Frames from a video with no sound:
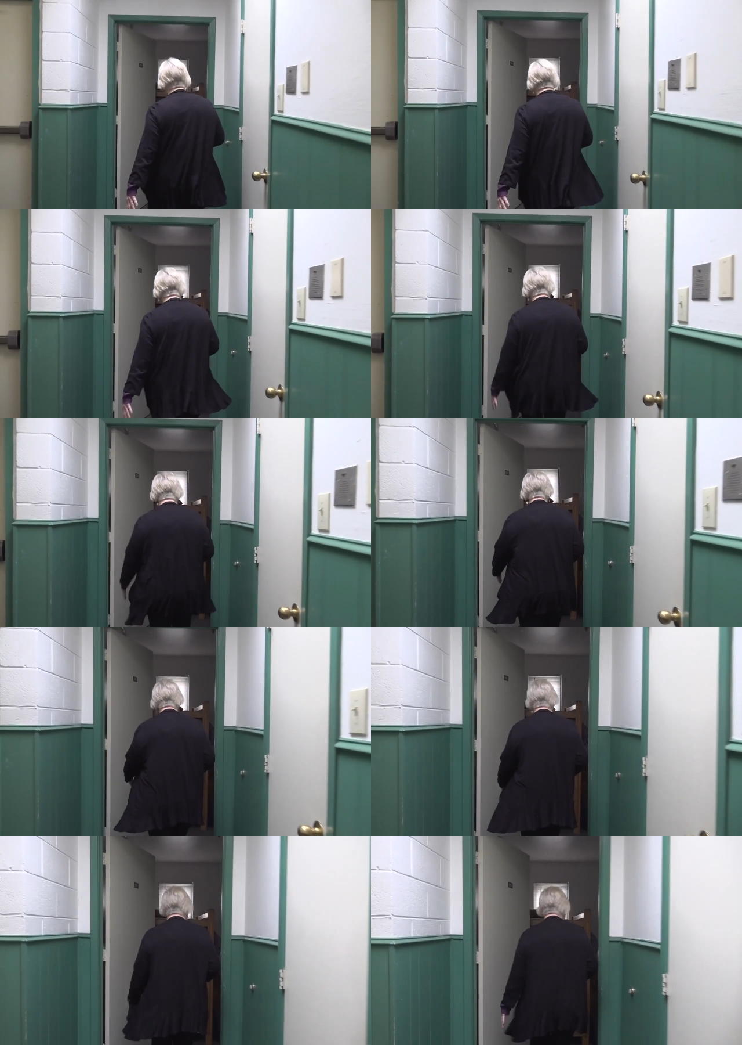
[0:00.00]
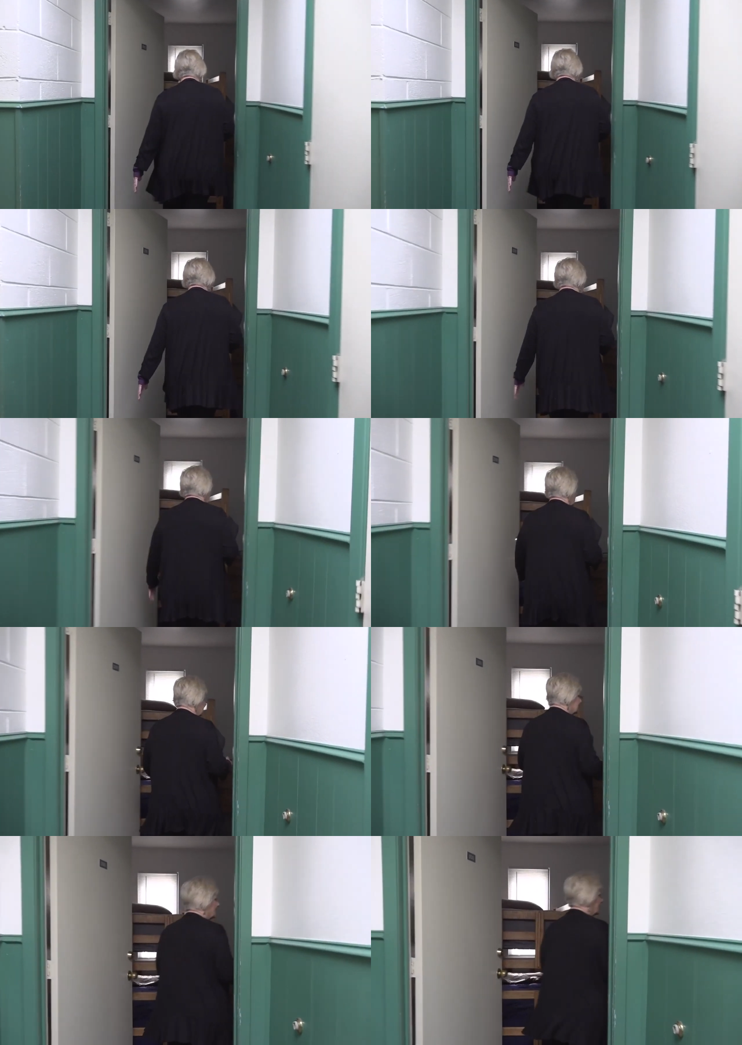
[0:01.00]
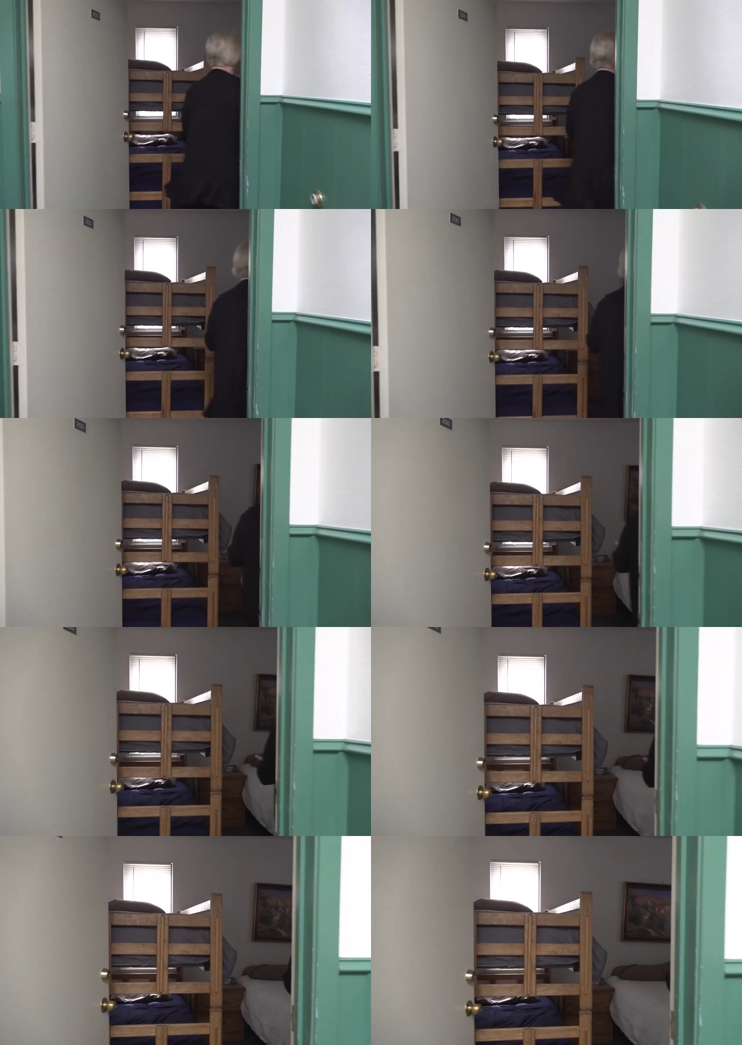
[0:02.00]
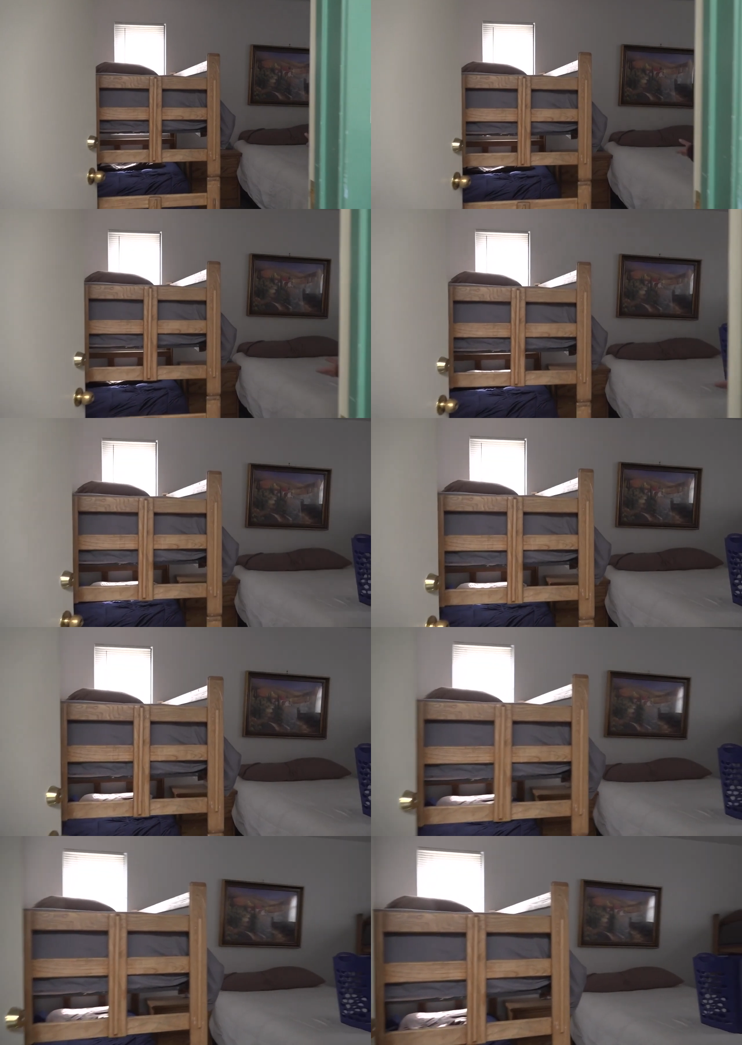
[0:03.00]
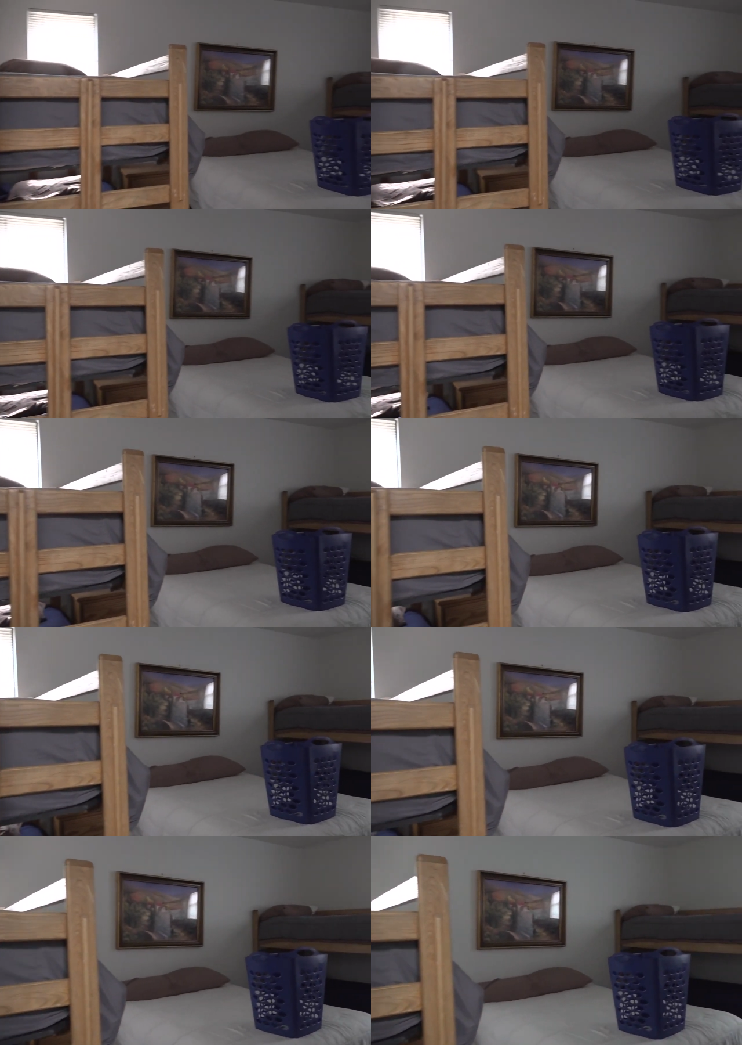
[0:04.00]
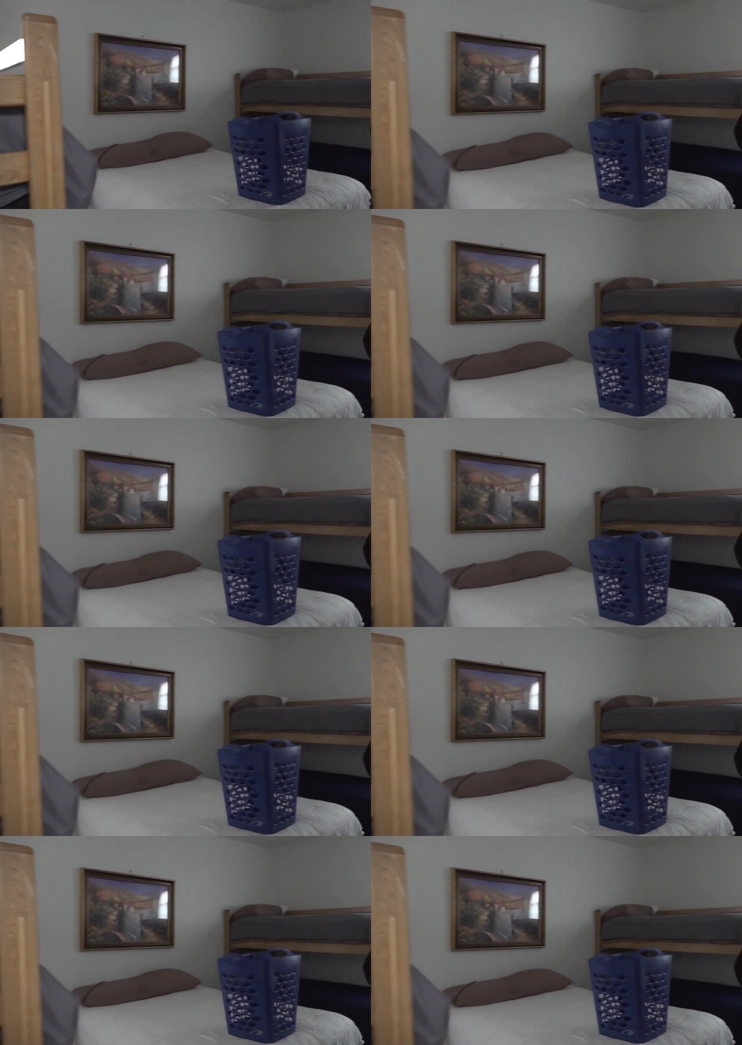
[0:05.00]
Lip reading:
Nobody's mouth can be seen.